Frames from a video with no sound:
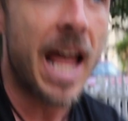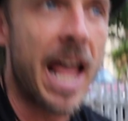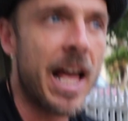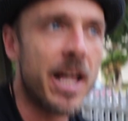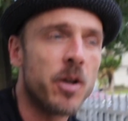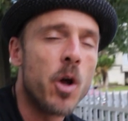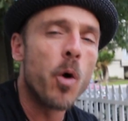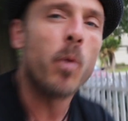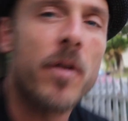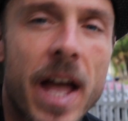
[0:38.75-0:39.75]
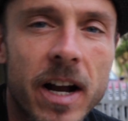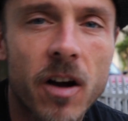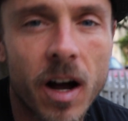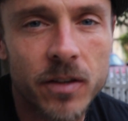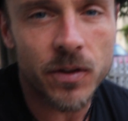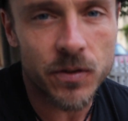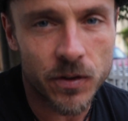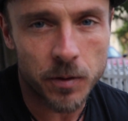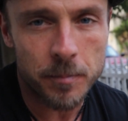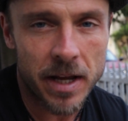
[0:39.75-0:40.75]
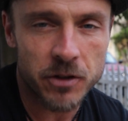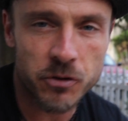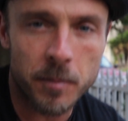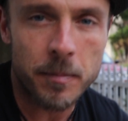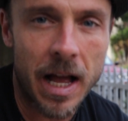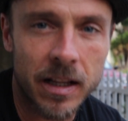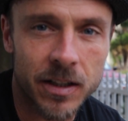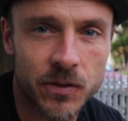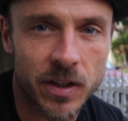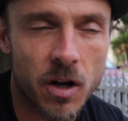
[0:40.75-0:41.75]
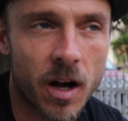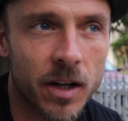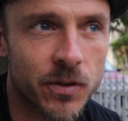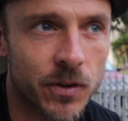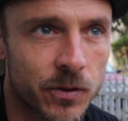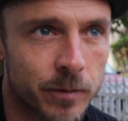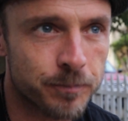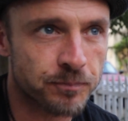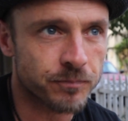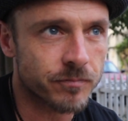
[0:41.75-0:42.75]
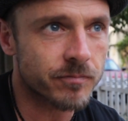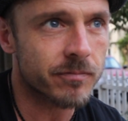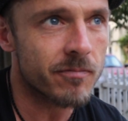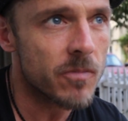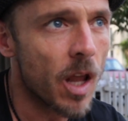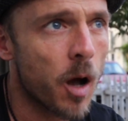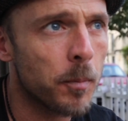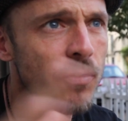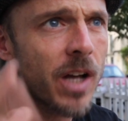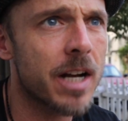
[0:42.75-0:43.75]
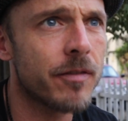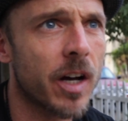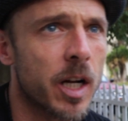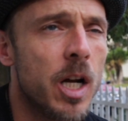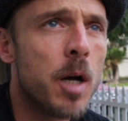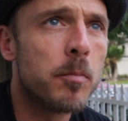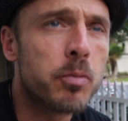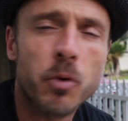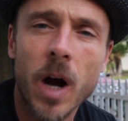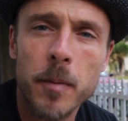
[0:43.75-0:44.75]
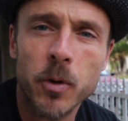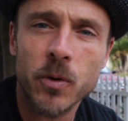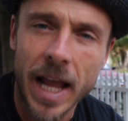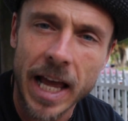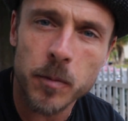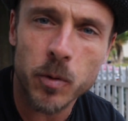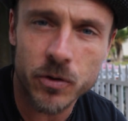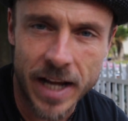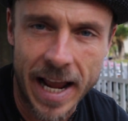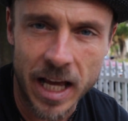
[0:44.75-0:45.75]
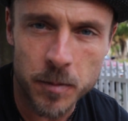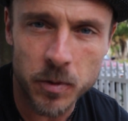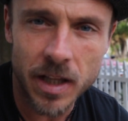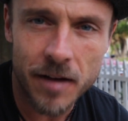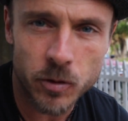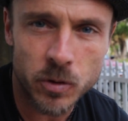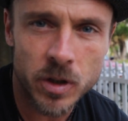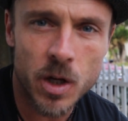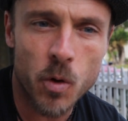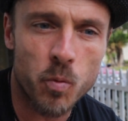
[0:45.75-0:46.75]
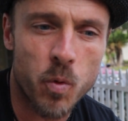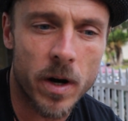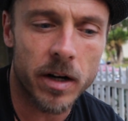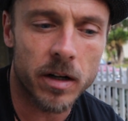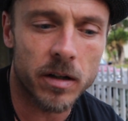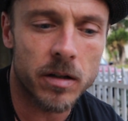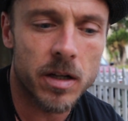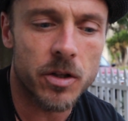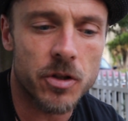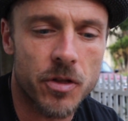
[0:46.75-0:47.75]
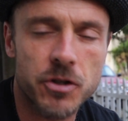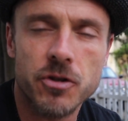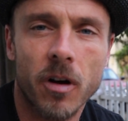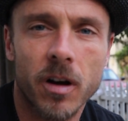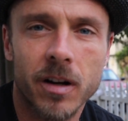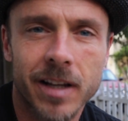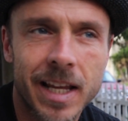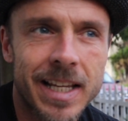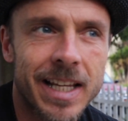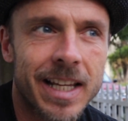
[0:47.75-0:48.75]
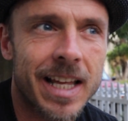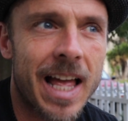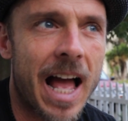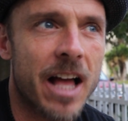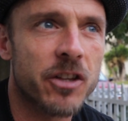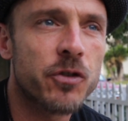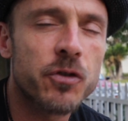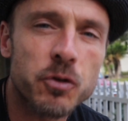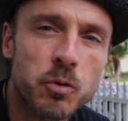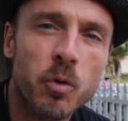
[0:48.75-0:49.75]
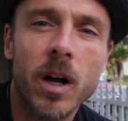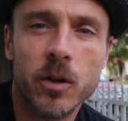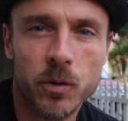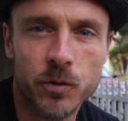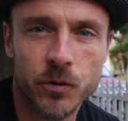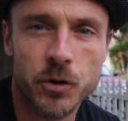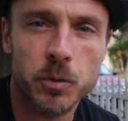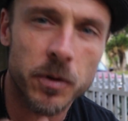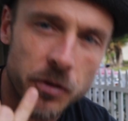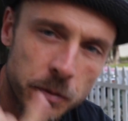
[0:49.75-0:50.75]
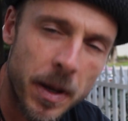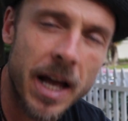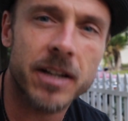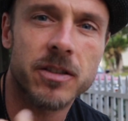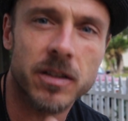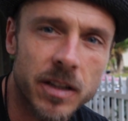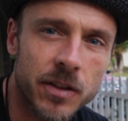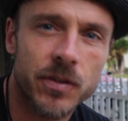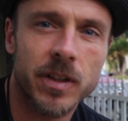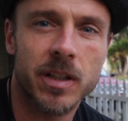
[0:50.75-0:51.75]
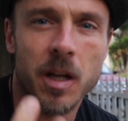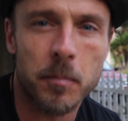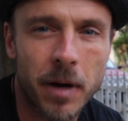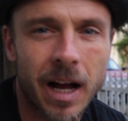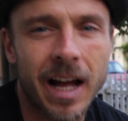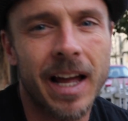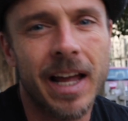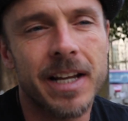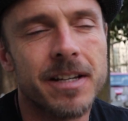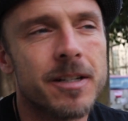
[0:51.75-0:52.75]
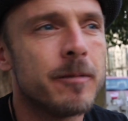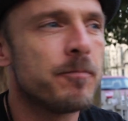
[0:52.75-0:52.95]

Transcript: And what that causes is a major imbalance. It causes almost kind of on a primal animal to animal level where the dog struggles to respect, listen, abide,